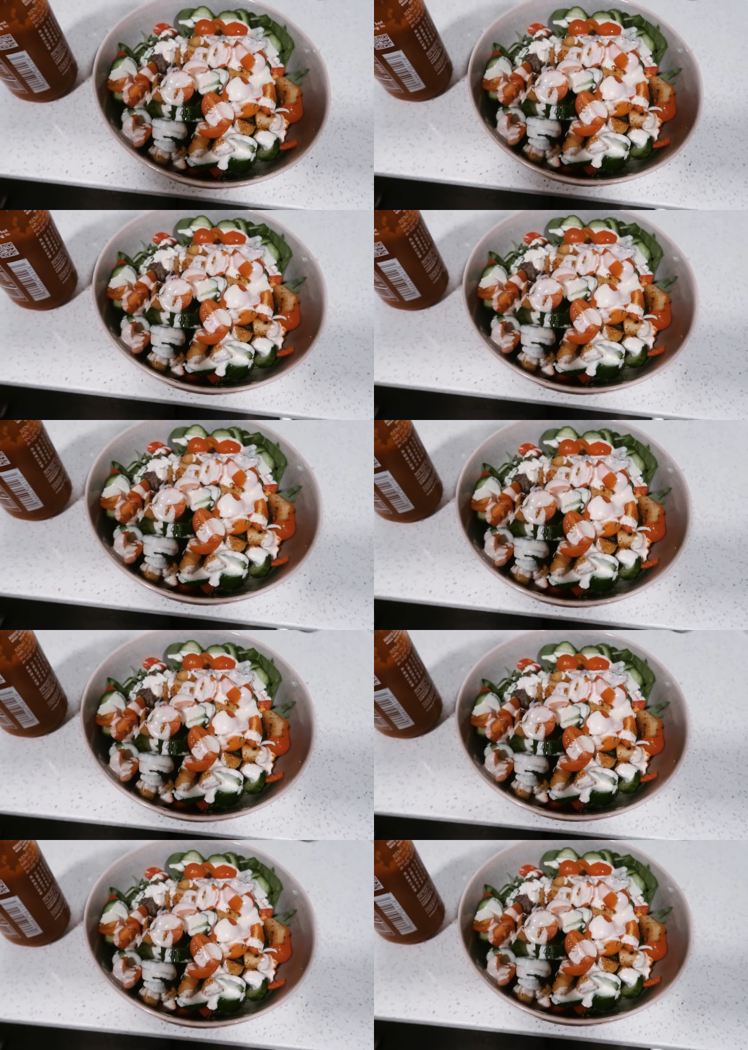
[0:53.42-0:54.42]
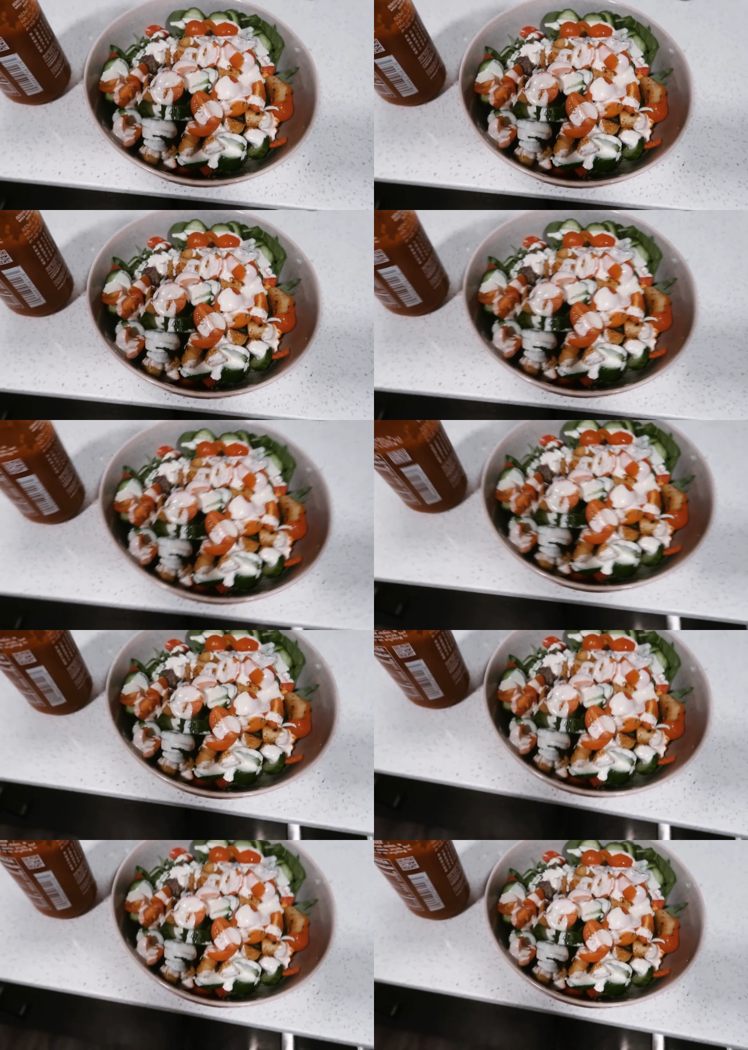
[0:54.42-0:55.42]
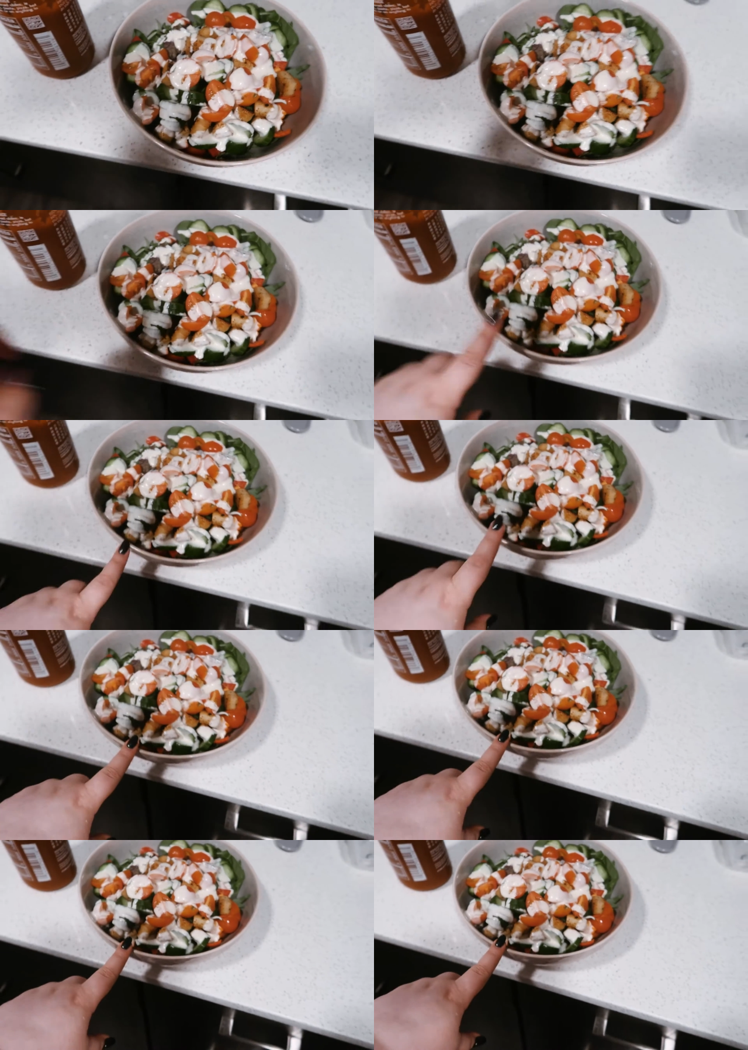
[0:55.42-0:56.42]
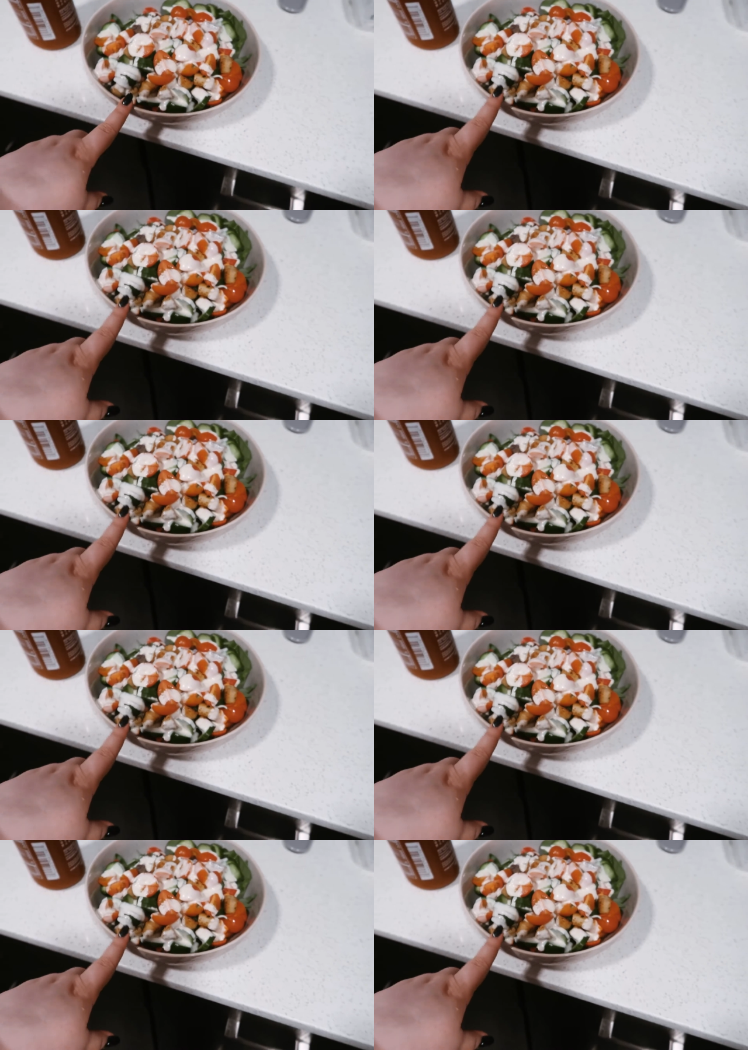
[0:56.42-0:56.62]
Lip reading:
No face is visible, so there are no lips to read.